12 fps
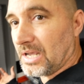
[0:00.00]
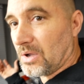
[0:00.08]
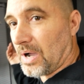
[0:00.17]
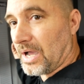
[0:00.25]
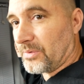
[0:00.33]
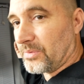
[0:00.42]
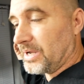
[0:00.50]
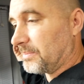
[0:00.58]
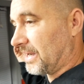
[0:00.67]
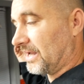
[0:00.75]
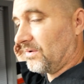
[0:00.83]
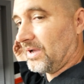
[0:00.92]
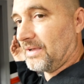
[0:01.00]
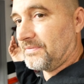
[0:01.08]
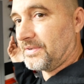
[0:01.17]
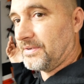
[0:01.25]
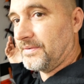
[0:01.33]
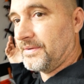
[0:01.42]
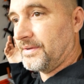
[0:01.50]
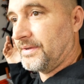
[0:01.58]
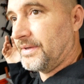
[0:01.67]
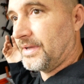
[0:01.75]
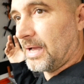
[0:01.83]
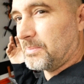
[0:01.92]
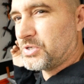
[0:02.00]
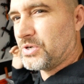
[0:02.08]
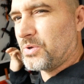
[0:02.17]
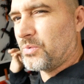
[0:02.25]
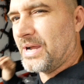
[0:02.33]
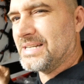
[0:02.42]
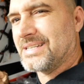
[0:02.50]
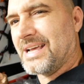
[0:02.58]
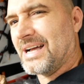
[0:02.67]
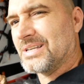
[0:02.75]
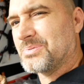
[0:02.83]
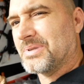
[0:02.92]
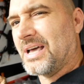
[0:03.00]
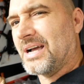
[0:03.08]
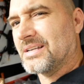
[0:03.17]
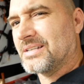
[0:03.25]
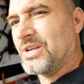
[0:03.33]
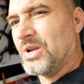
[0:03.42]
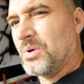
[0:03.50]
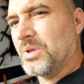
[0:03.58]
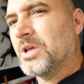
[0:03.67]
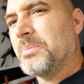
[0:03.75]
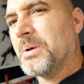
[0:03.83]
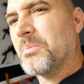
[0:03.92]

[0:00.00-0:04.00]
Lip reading: and go out and rip. I don't have to. I'm sure the race guys would like, a little bit